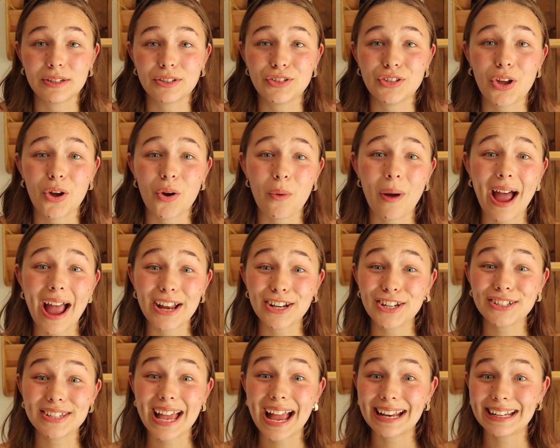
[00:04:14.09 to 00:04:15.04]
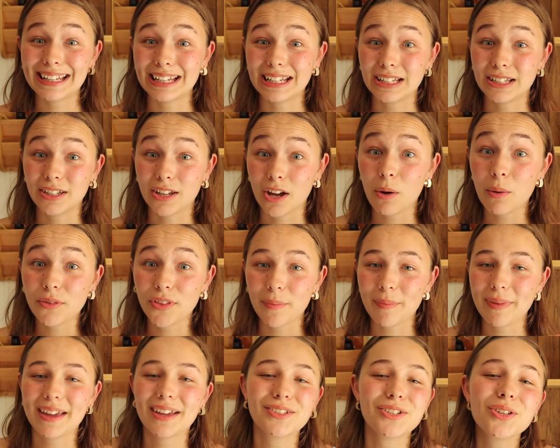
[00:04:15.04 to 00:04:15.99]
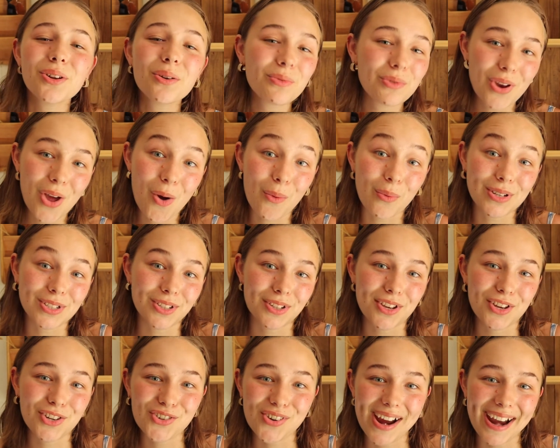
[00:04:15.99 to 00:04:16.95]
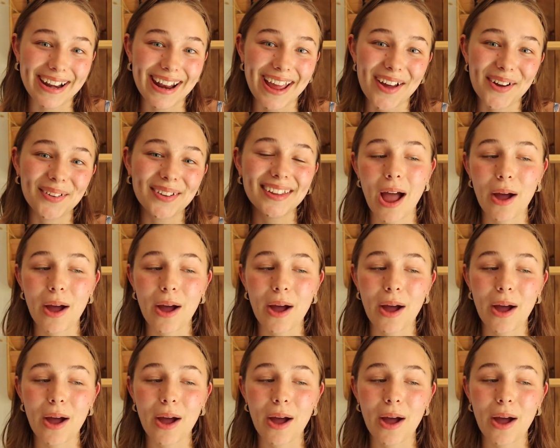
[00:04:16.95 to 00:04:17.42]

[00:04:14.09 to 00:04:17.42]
So I just had to go with it, because you don't know until you try it out.